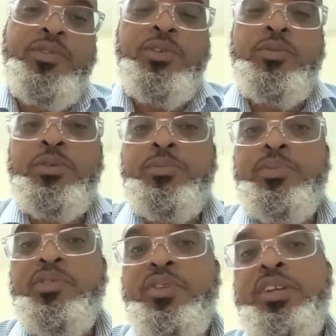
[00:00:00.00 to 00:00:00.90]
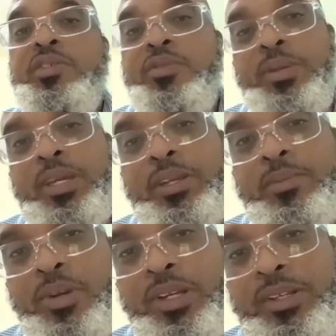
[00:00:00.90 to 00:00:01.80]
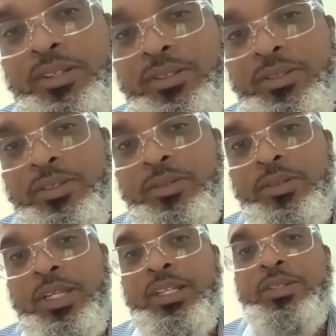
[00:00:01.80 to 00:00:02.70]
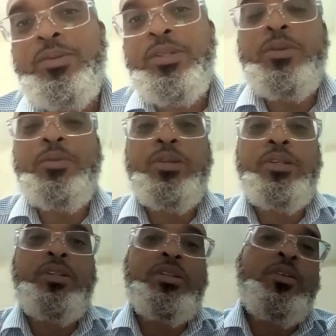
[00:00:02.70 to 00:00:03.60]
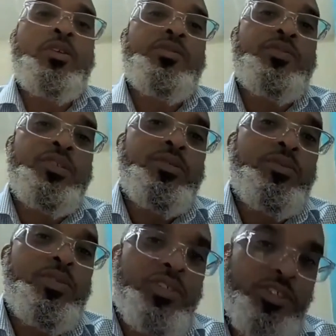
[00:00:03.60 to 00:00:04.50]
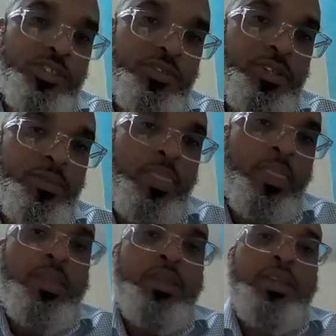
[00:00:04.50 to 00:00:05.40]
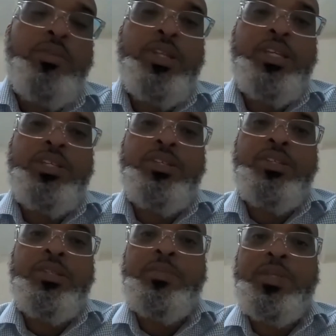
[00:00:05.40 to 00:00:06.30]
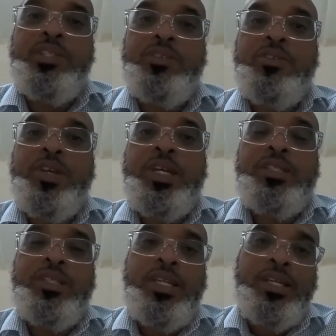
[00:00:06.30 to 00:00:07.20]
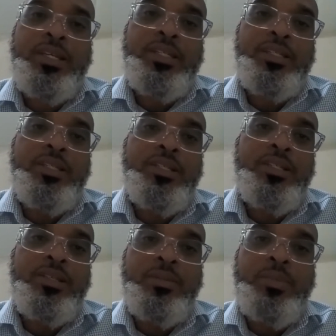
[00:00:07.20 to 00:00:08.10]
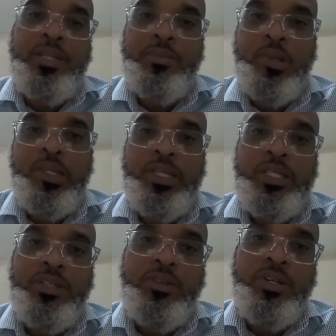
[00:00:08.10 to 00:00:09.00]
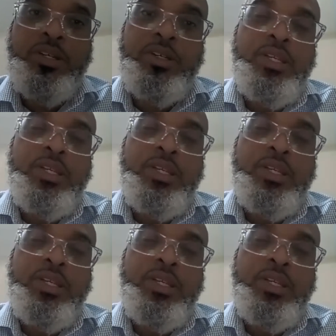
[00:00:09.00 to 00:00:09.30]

you will prevent you from getting pregnant. So that's why we would offer you surgery. In relation to the PCOS, that is a metabolic disorder